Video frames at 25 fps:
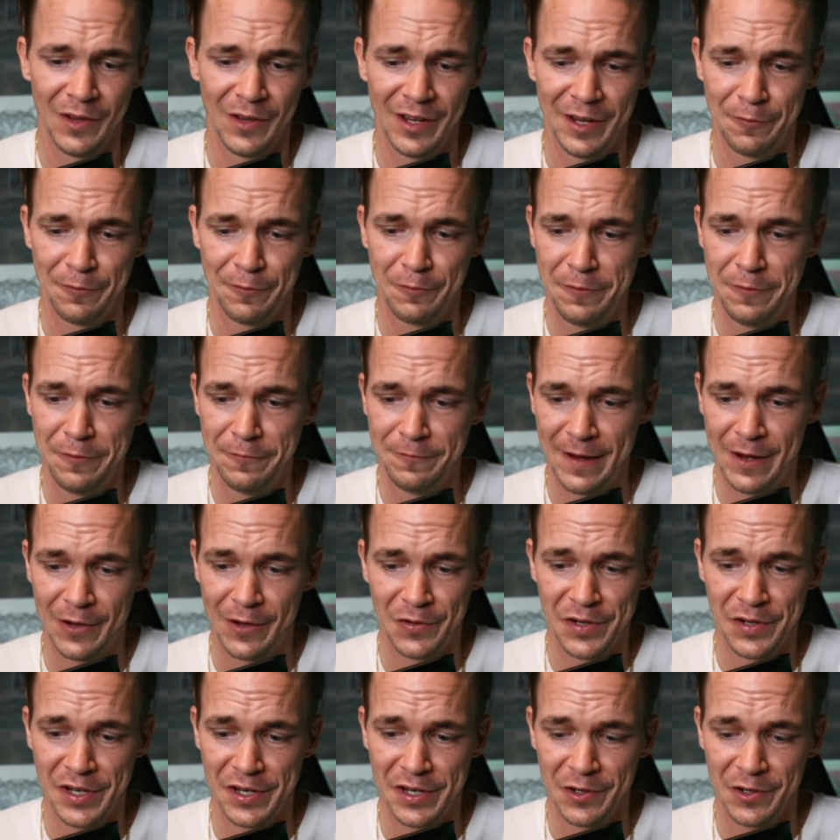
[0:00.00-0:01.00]
If we fail
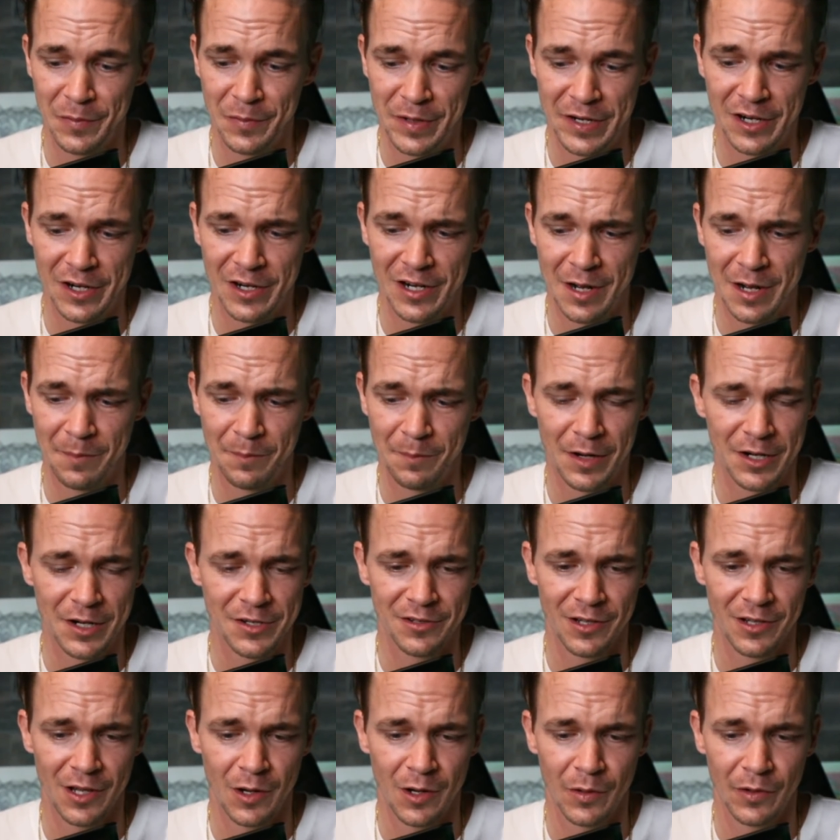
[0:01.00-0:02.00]
here, we could come much
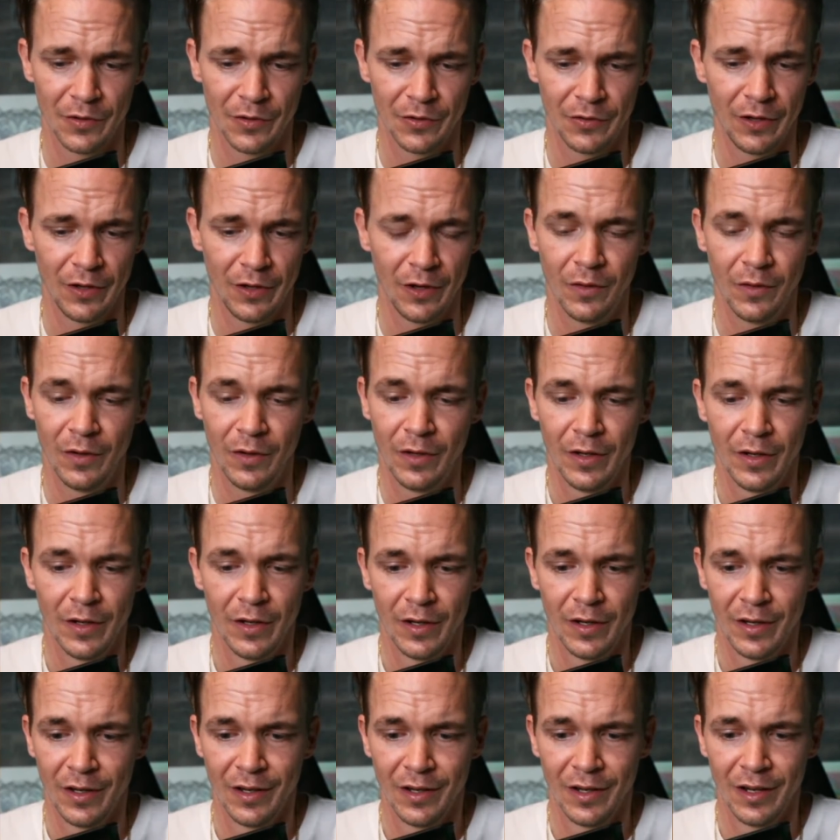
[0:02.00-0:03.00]
lower. So,
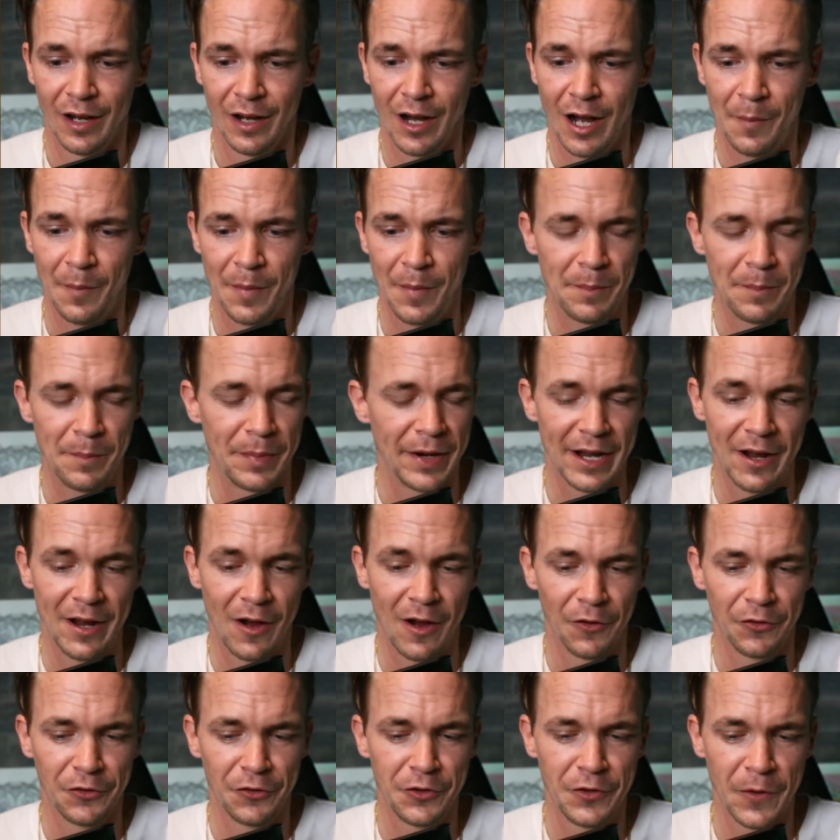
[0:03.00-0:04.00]
but I
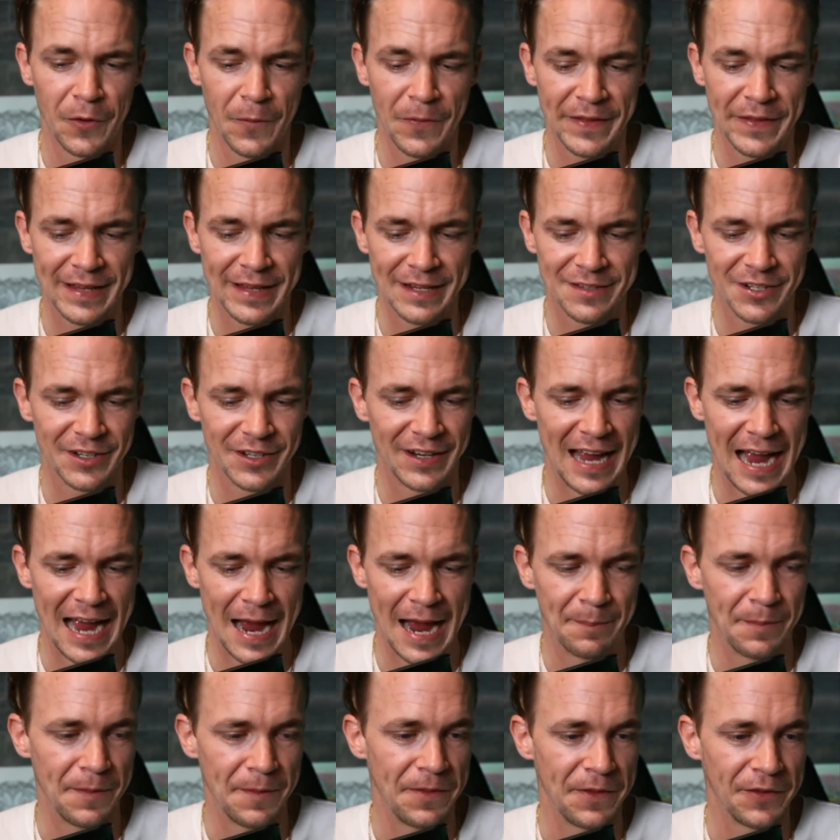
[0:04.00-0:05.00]
also don't think that's going to
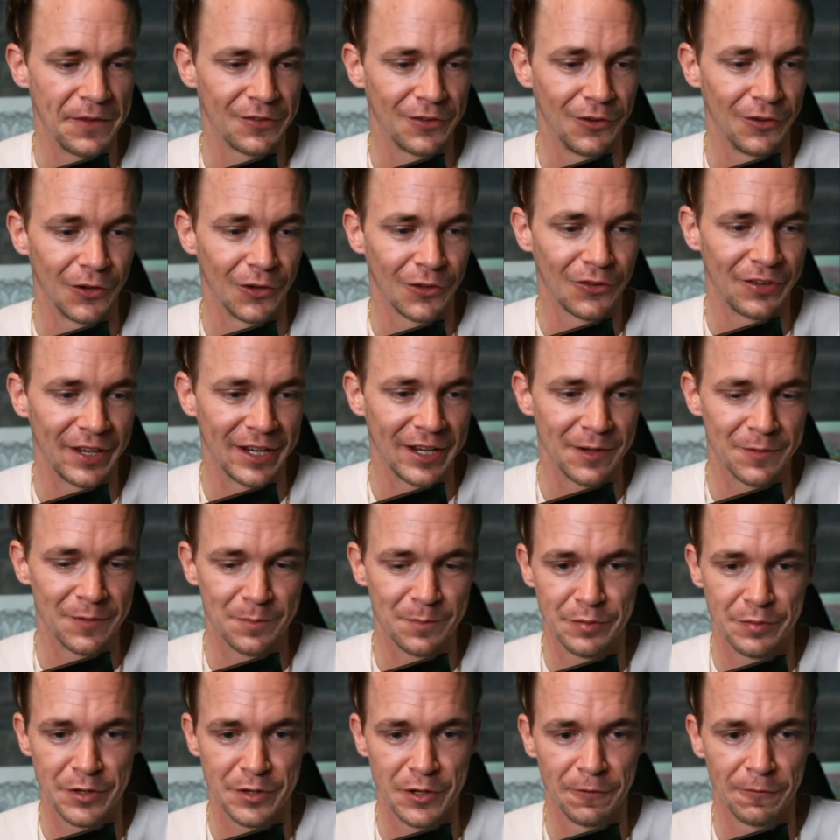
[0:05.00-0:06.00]
happen. This looks like a
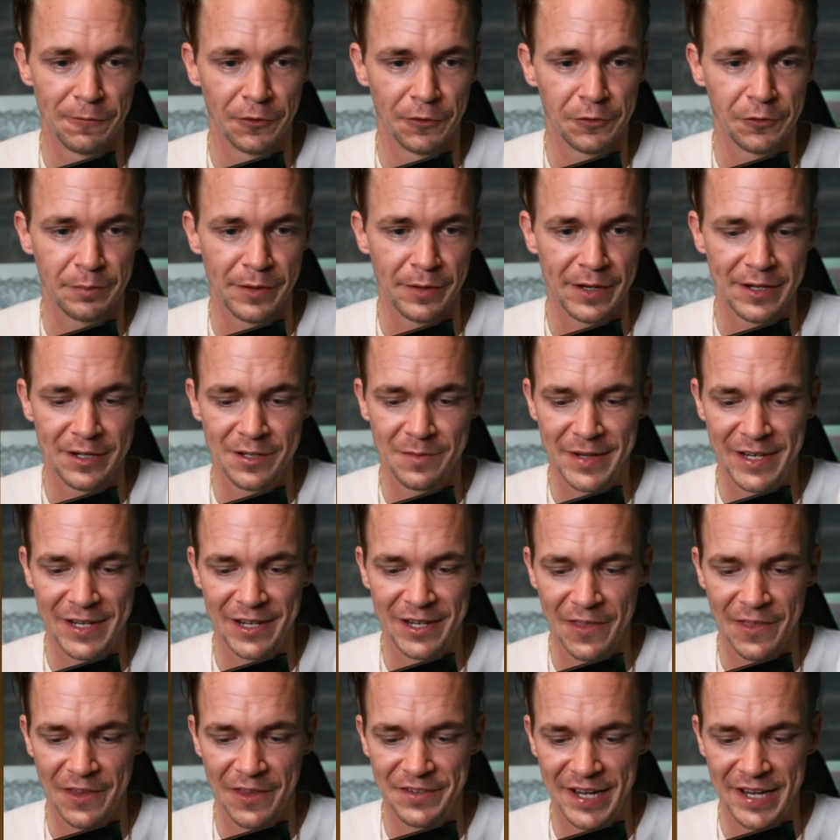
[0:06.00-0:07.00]
beautiful spring to me. And
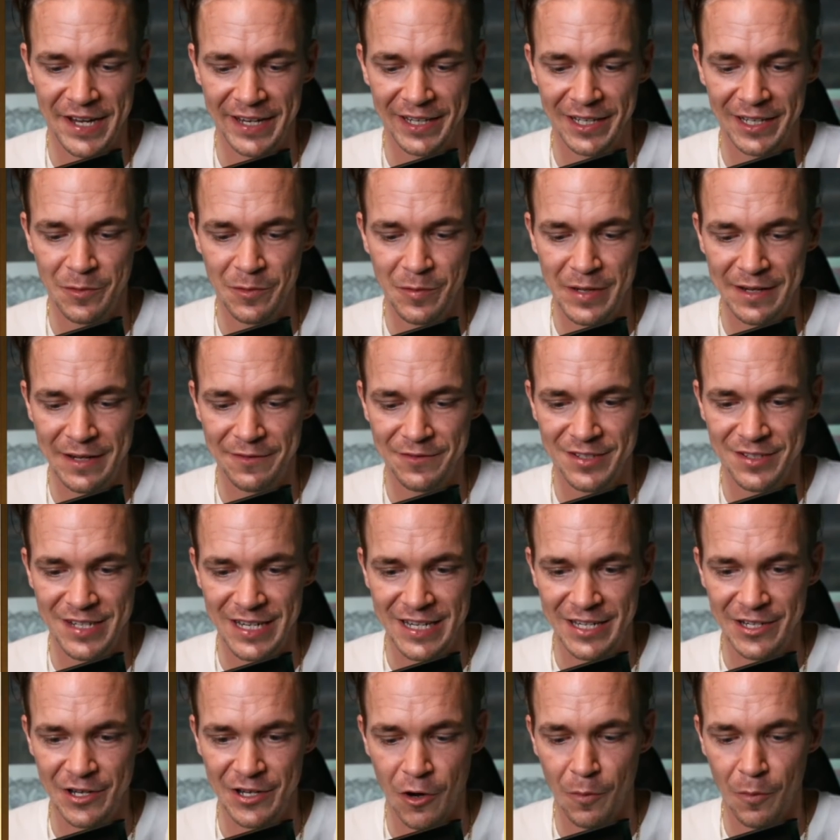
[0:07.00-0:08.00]
on the daily, we have
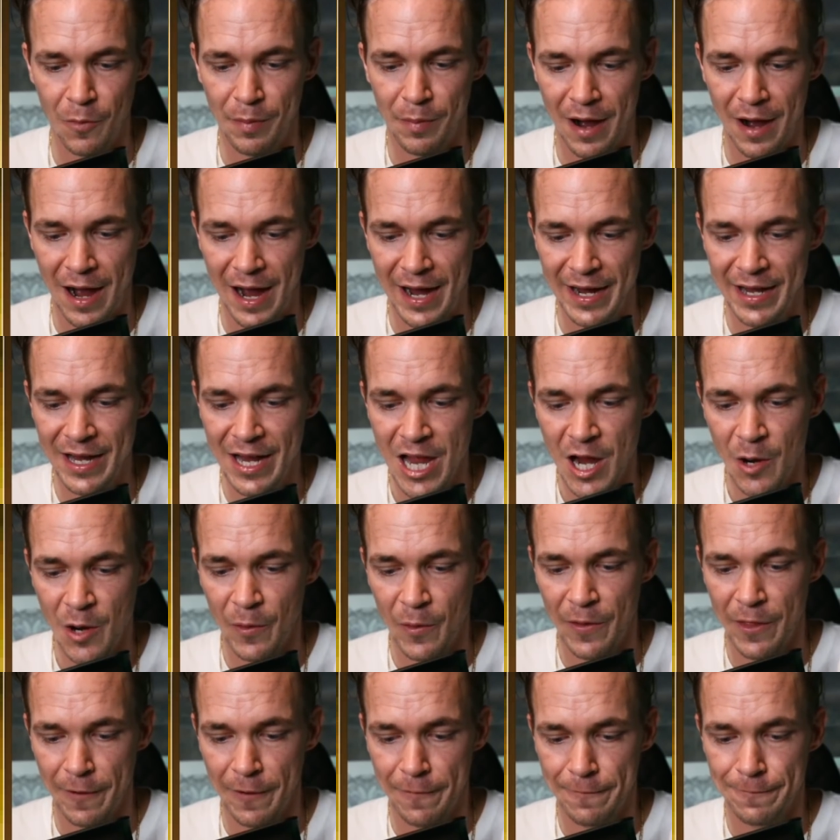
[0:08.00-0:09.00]
seen no buy with
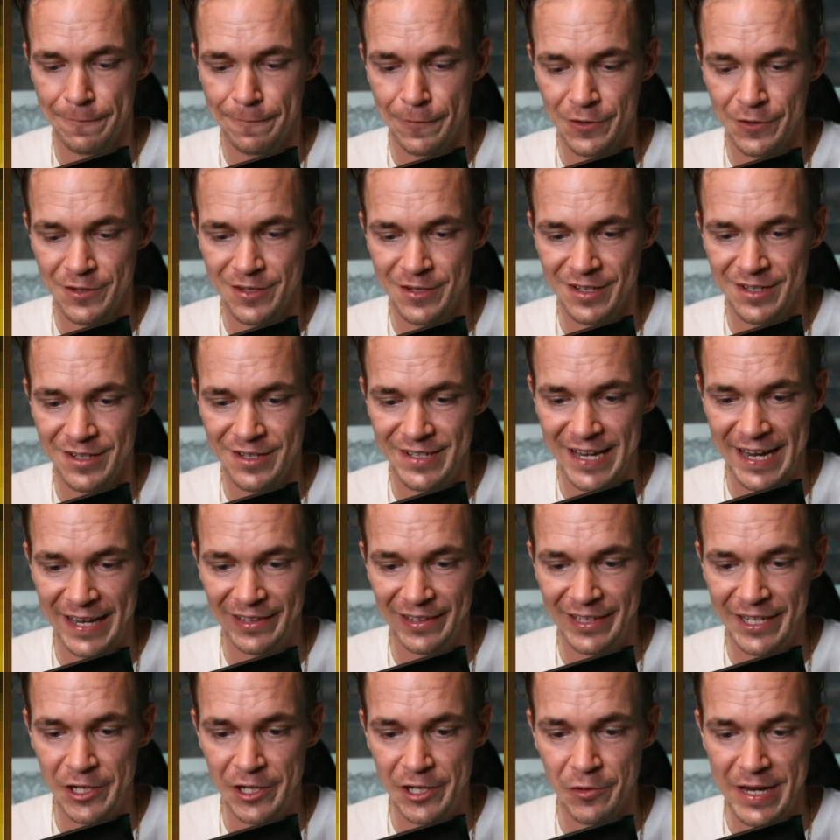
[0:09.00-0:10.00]
our first
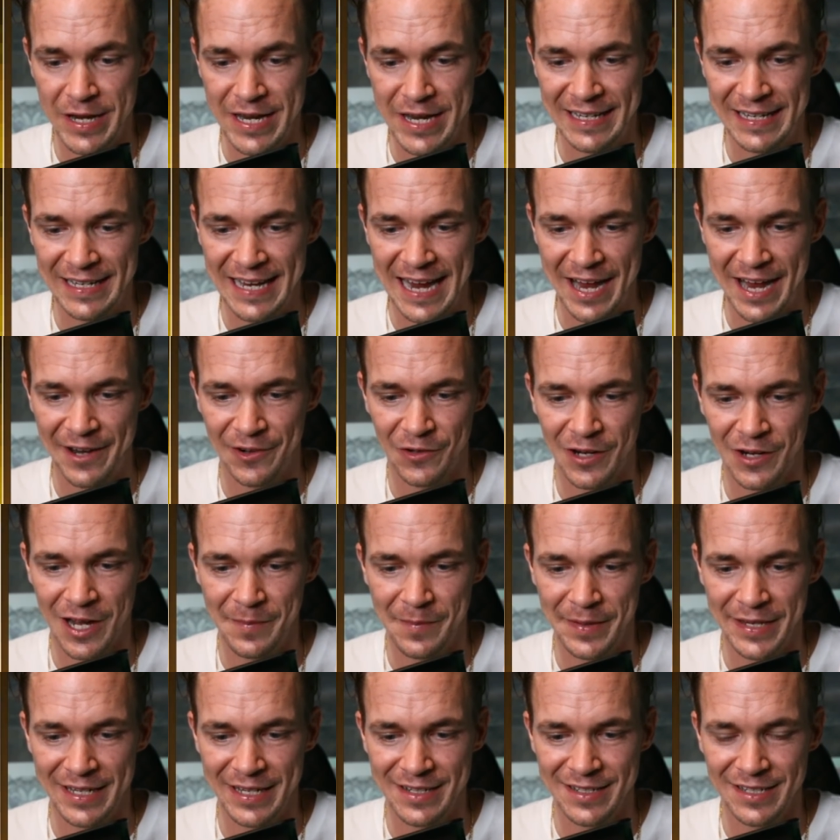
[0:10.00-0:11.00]
daily green candle
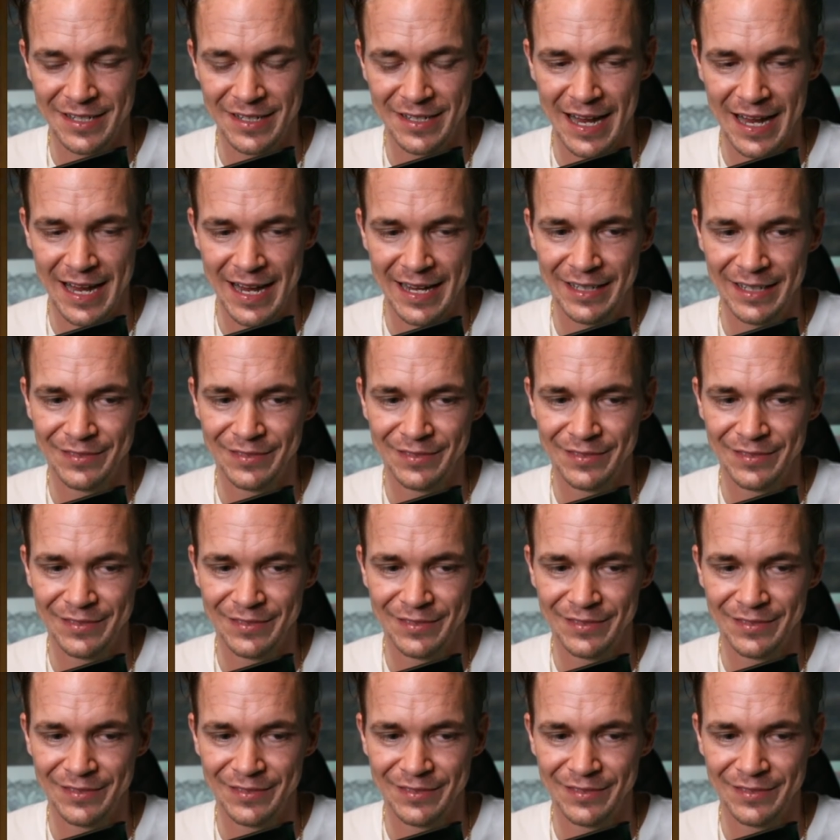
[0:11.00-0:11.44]
coming in today.